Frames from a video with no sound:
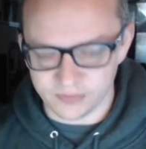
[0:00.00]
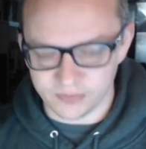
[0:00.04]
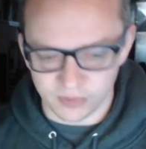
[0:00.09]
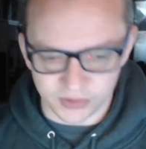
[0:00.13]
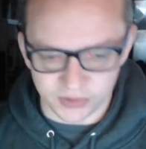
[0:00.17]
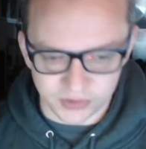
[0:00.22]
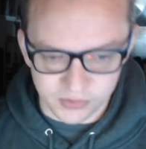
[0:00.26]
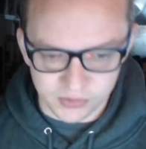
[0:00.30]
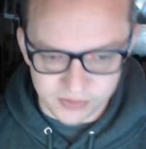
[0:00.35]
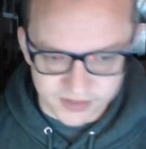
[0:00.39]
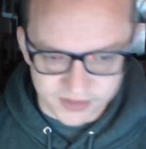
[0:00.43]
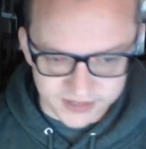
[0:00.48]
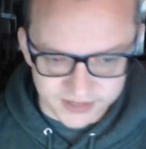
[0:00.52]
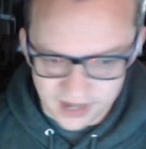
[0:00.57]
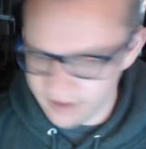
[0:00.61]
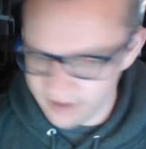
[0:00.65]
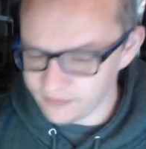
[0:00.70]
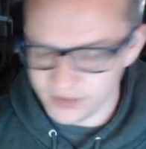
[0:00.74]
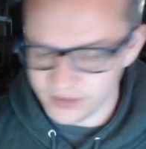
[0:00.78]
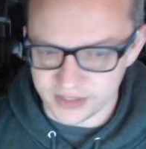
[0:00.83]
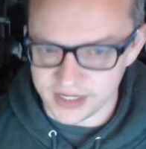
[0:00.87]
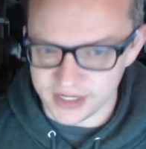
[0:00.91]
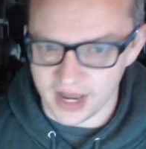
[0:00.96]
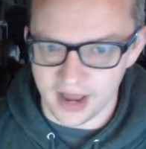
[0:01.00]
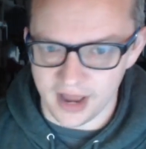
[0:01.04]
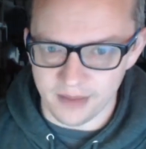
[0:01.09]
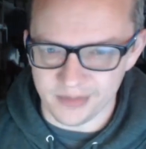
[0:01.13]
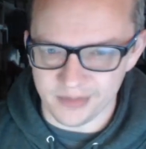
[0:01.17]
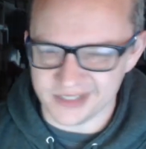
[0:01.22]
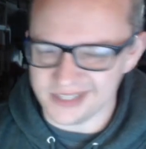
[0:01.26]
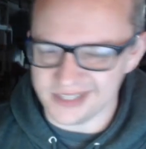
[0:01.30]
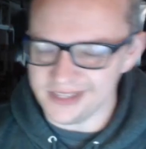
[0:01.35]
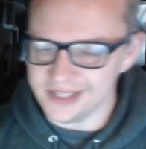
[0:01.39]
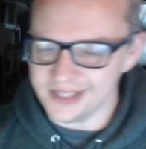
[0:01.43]
we'll do this every time
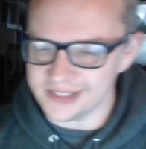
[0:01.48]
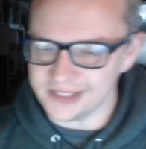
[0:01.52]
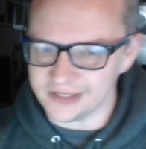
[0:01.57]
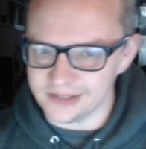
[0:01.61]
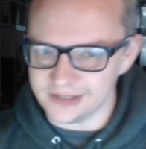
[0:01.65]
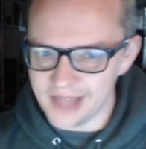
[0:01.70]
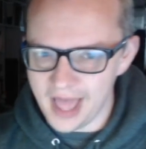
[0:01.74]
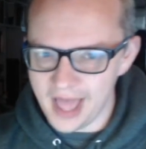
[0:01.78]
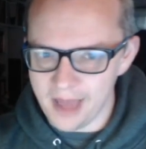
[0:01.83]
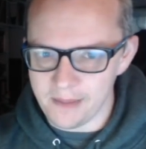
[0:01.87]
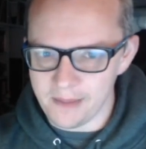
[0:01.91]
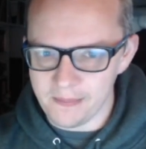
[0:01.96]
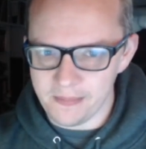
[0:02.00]
because I think it's a lot